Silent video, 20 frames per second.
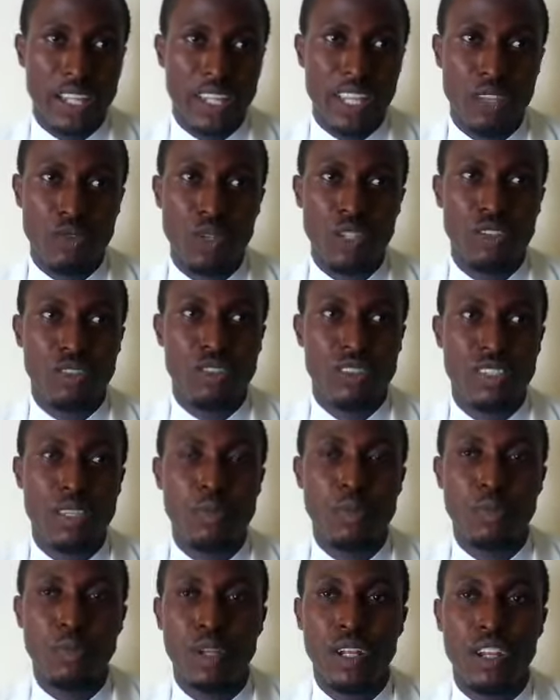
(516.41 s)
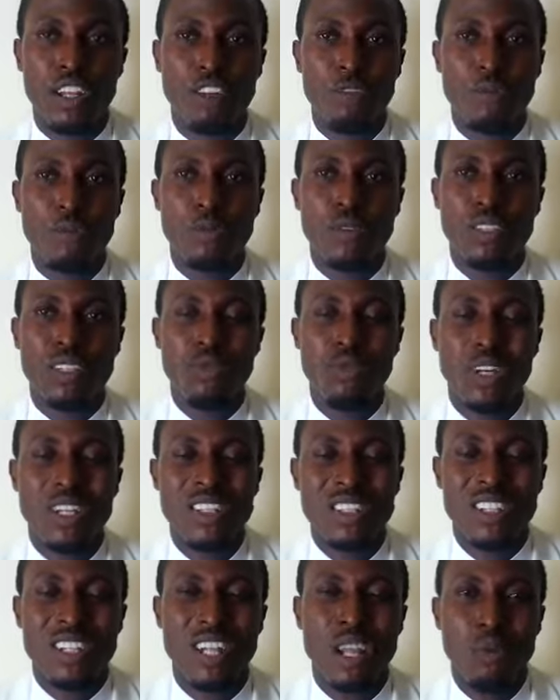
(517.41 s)
That's why you see a lot of people say, when
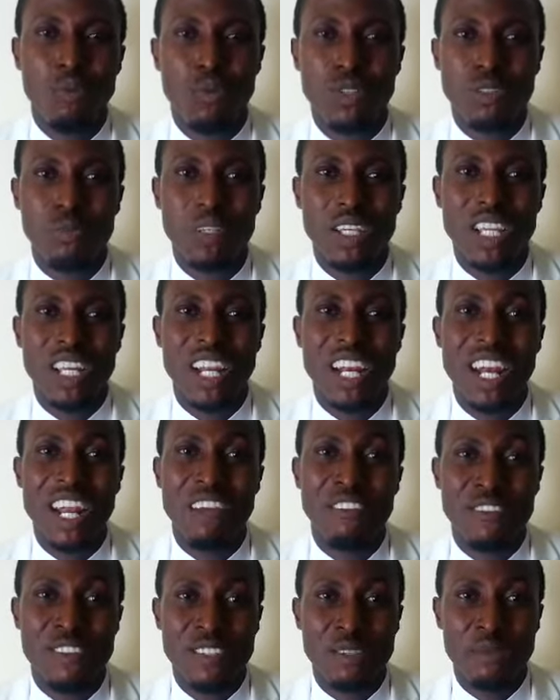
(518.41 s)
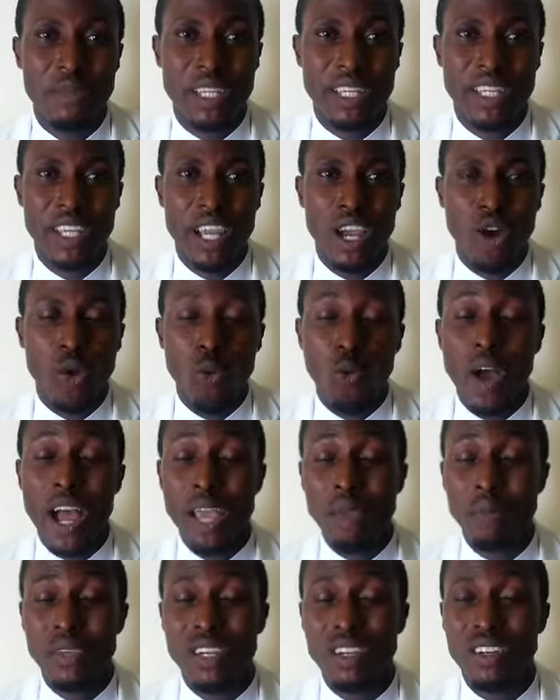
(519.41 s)
he slept with me, he left me.
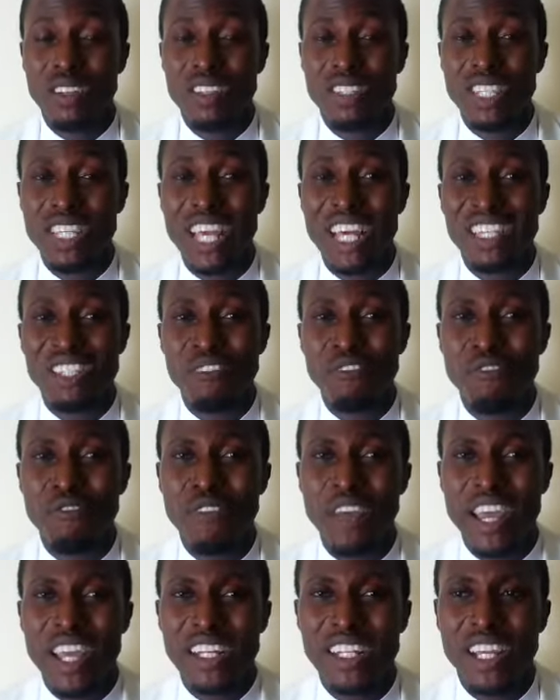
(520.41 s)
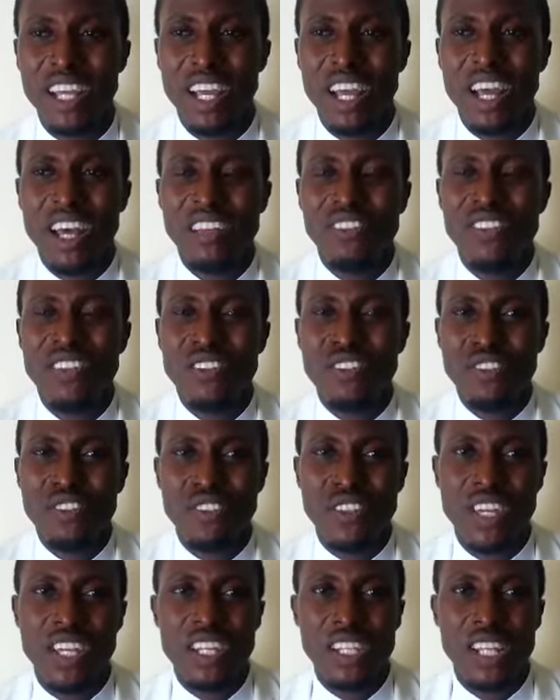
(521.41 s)
Why? Because he has fed the
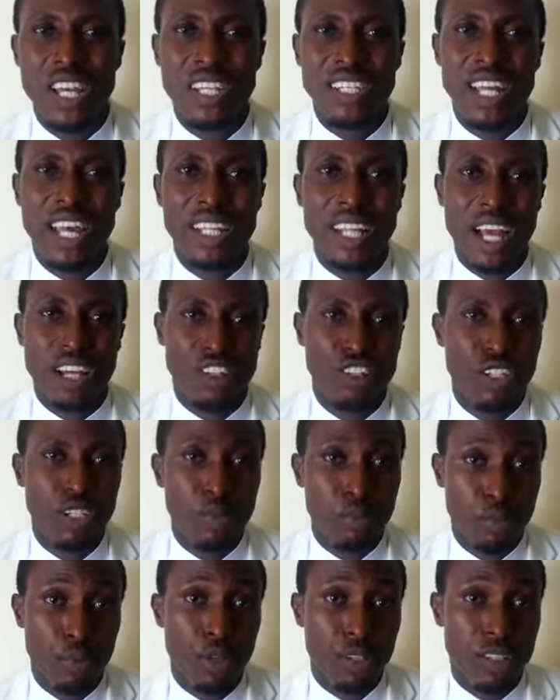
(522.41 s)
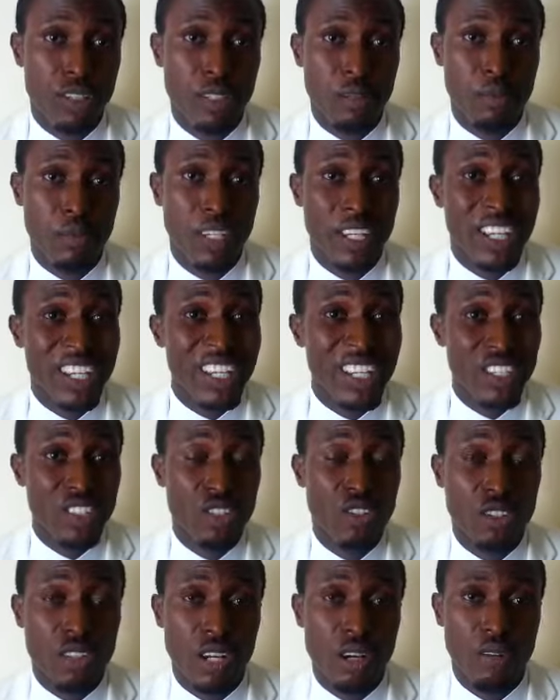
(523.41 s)
thing that actually brought him
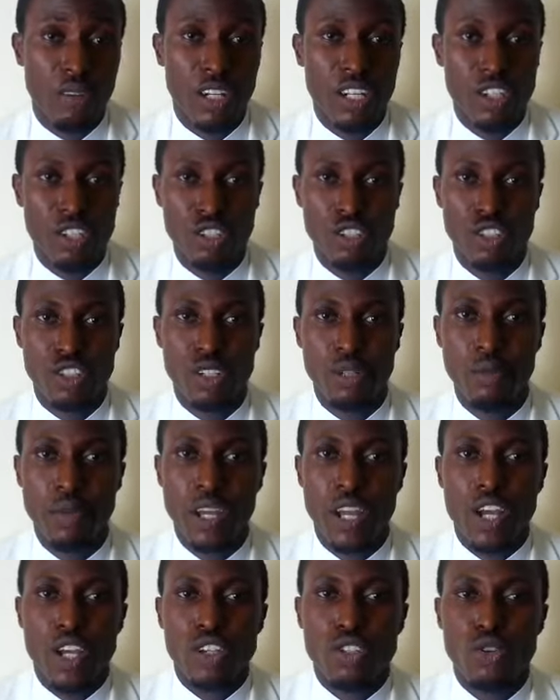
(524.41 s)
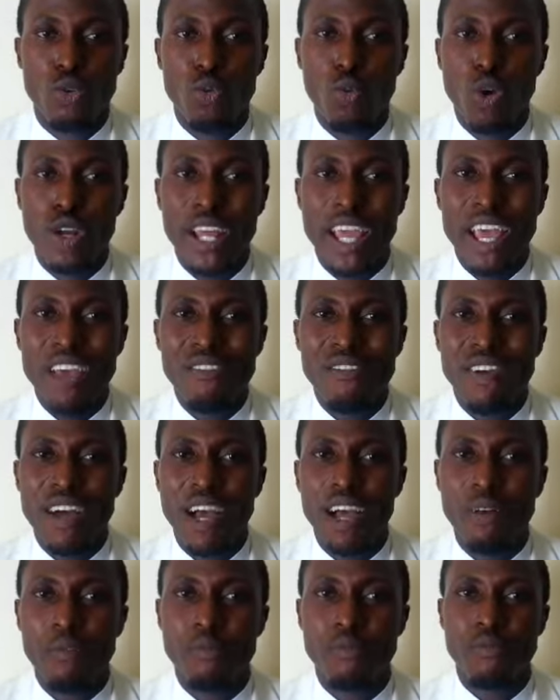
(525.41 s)
into that relationship. So
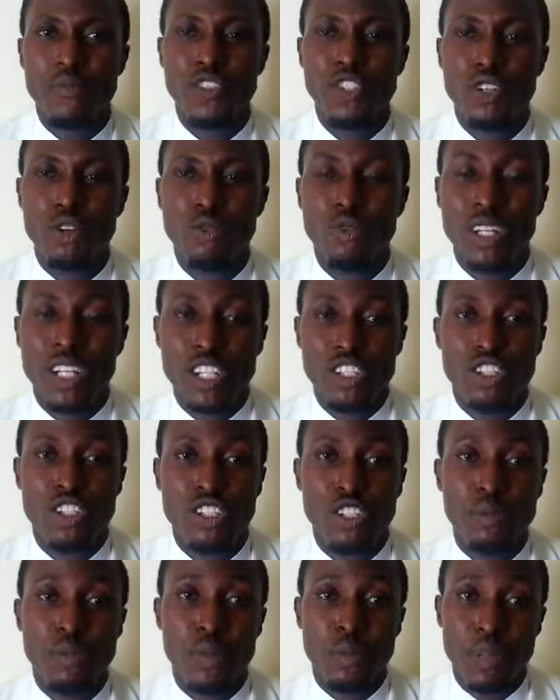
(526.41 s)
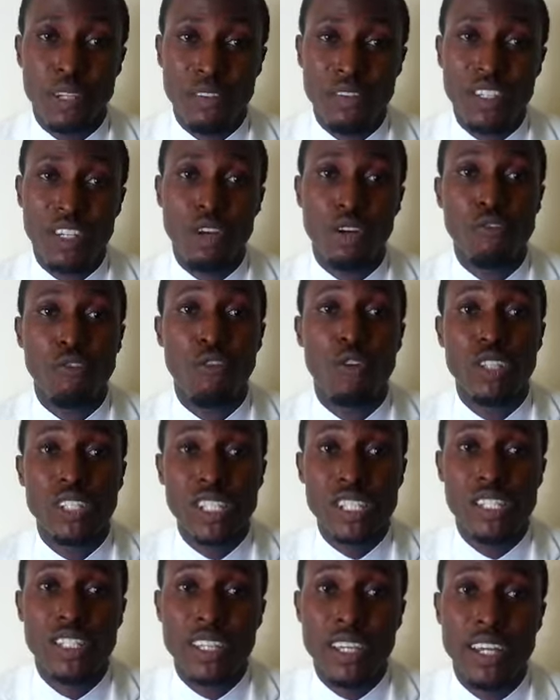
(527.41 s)
whatever your relationship you're believing God for
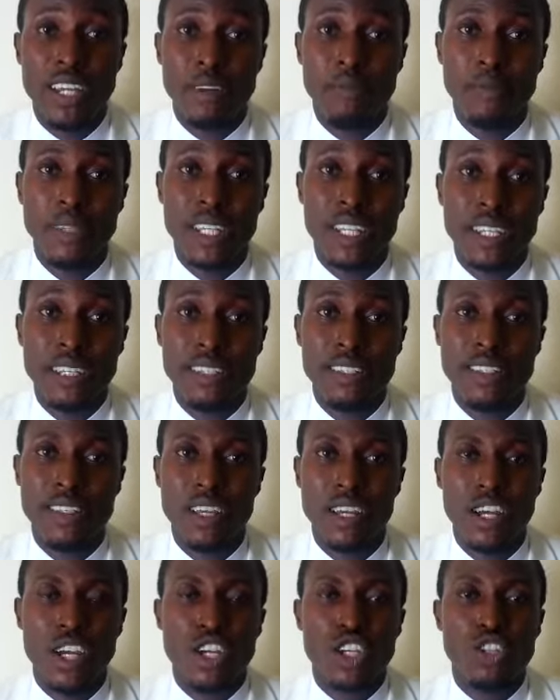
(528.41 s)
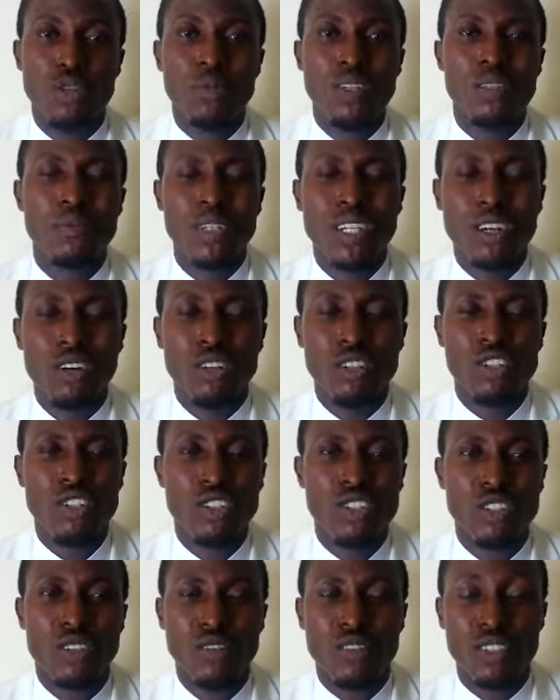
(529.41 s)
this year is, you must be
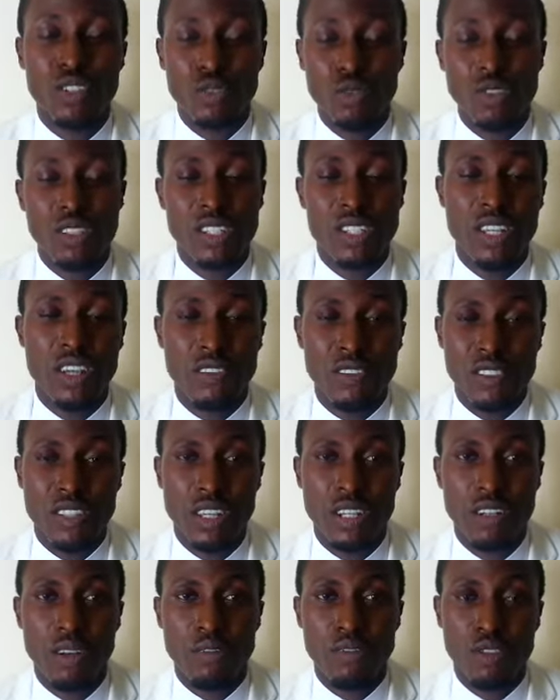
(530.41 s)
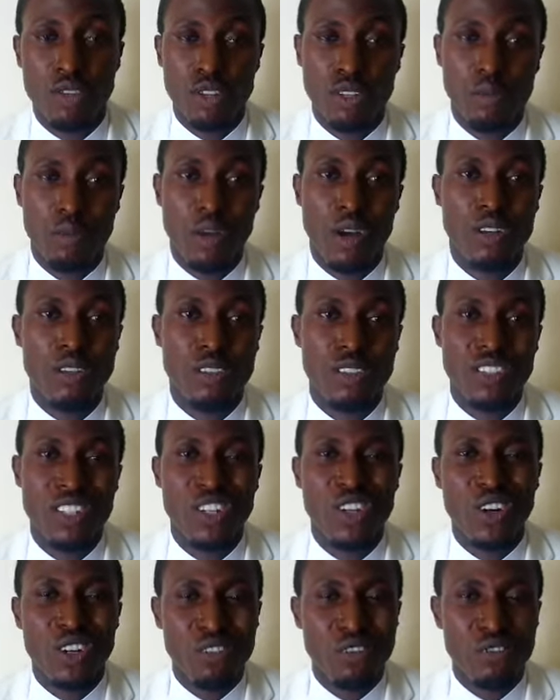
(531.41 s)
conscious of the two things I've said. I've talked about
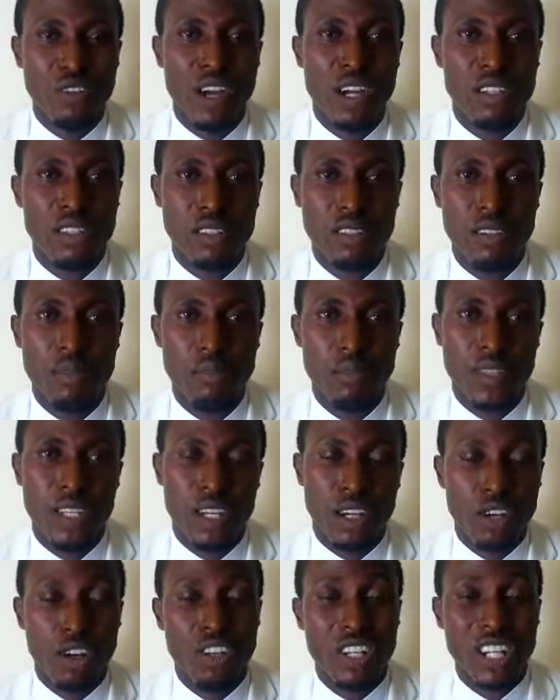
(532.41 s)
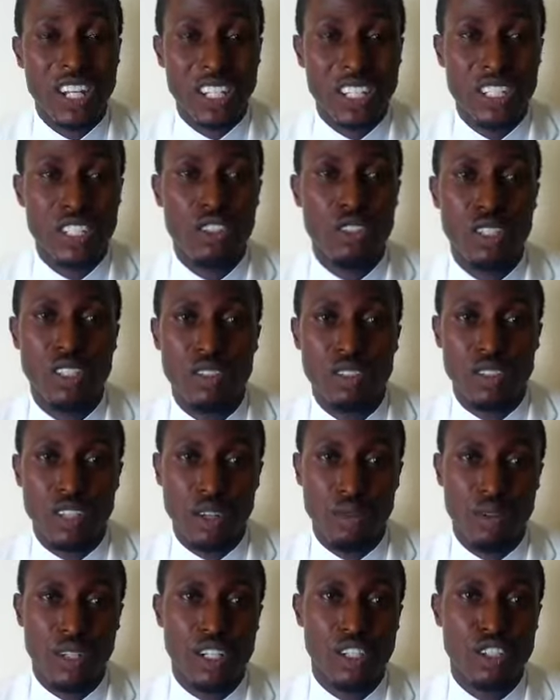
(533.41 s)
the God factor, God leading you into
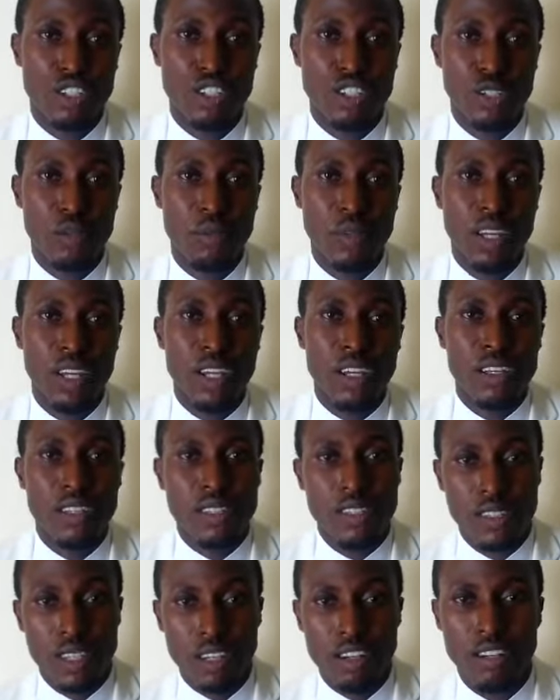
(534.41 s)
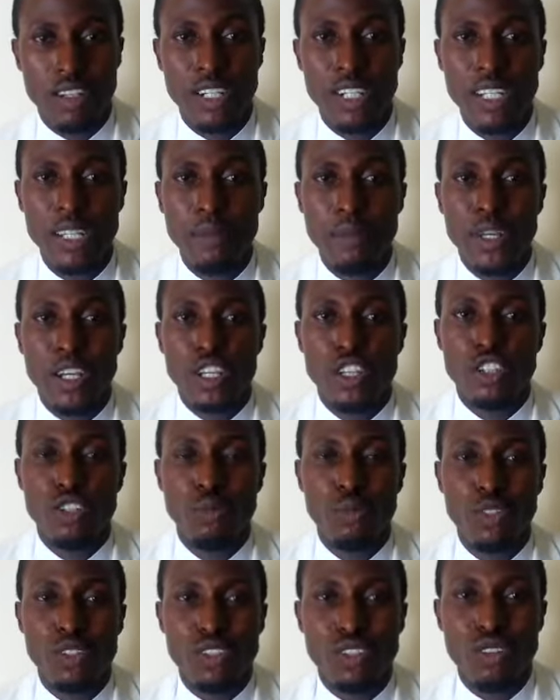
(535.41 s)
that relationship. Secondly,
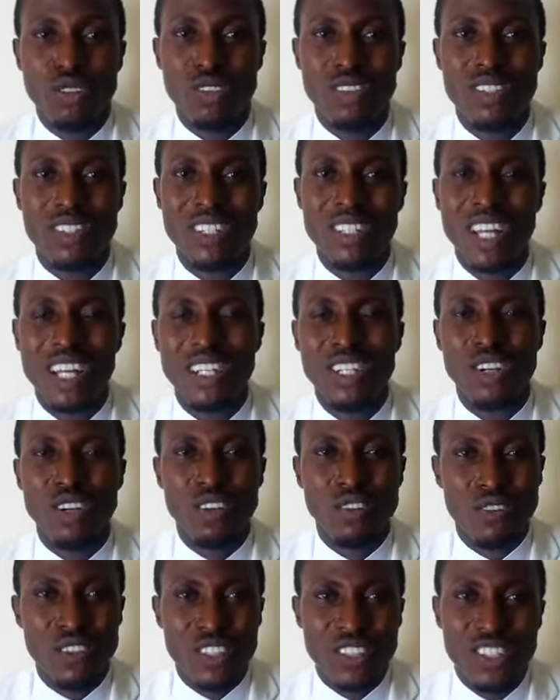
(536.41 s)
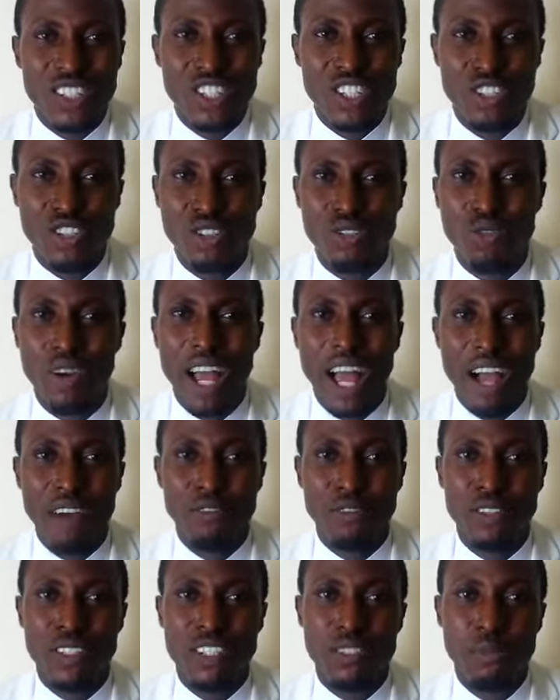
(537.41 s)
you must consider the conversation you
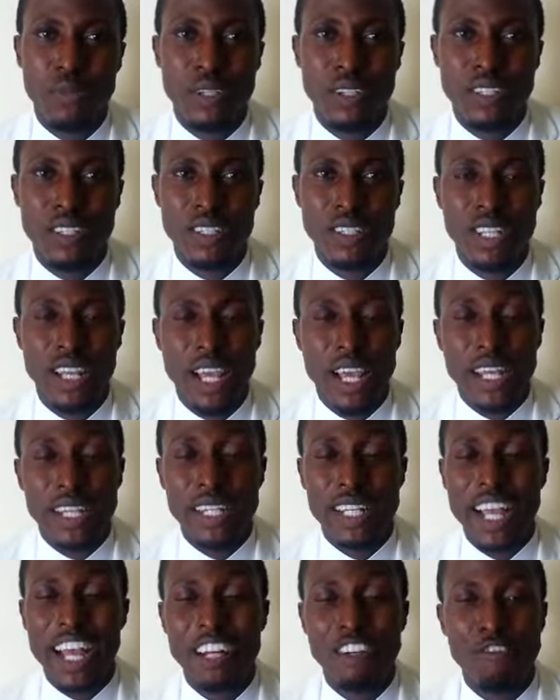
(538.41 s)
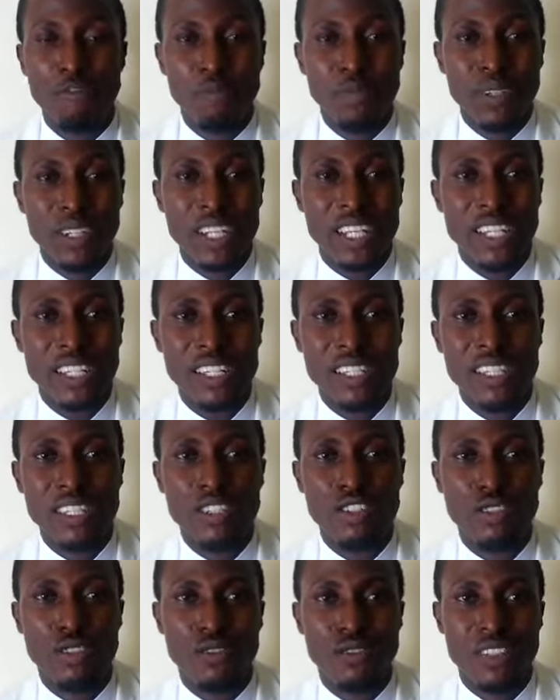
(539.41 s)
have with this person, the kind of
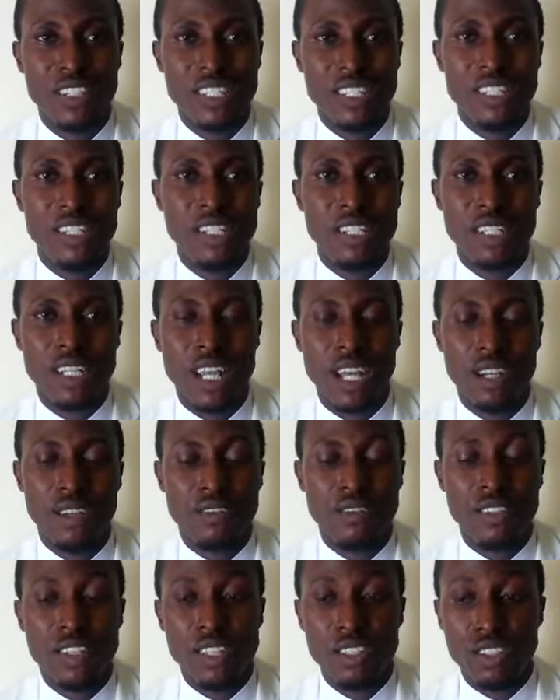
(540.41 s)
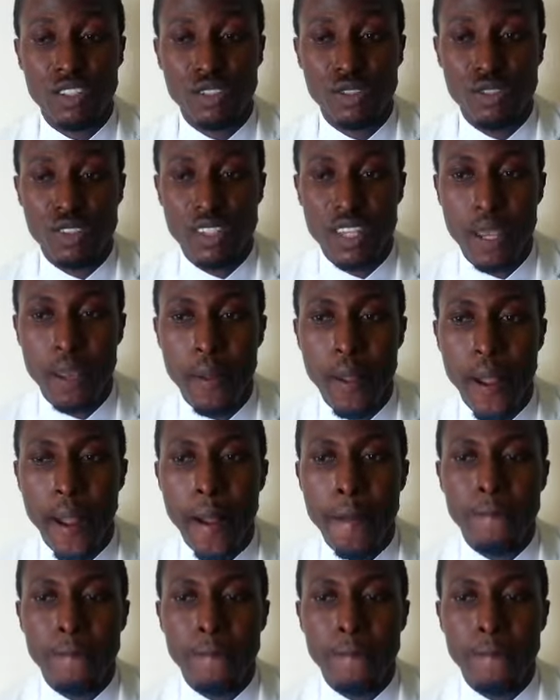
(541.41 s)
places you visit, the kind of things you say.